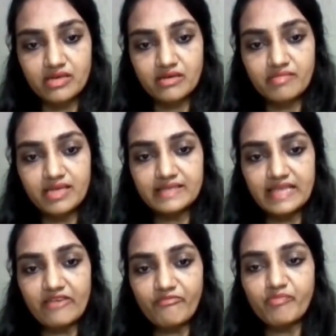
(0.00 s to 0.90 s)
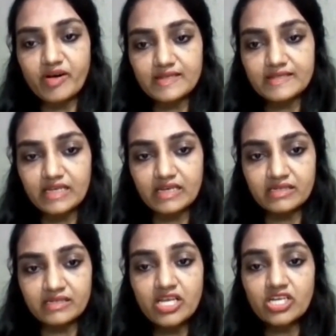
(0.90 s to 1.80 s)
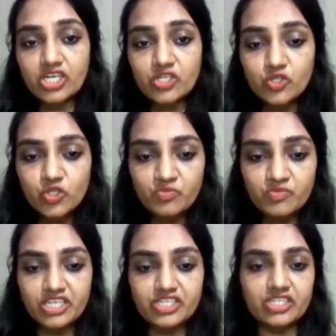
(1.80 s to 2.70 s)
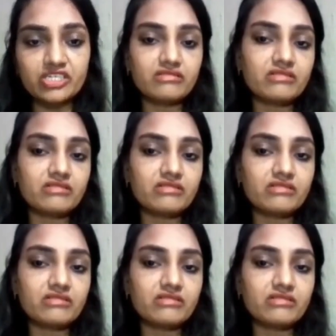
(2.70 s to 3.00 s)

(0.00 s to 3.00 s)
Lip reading: Means if person consumes such a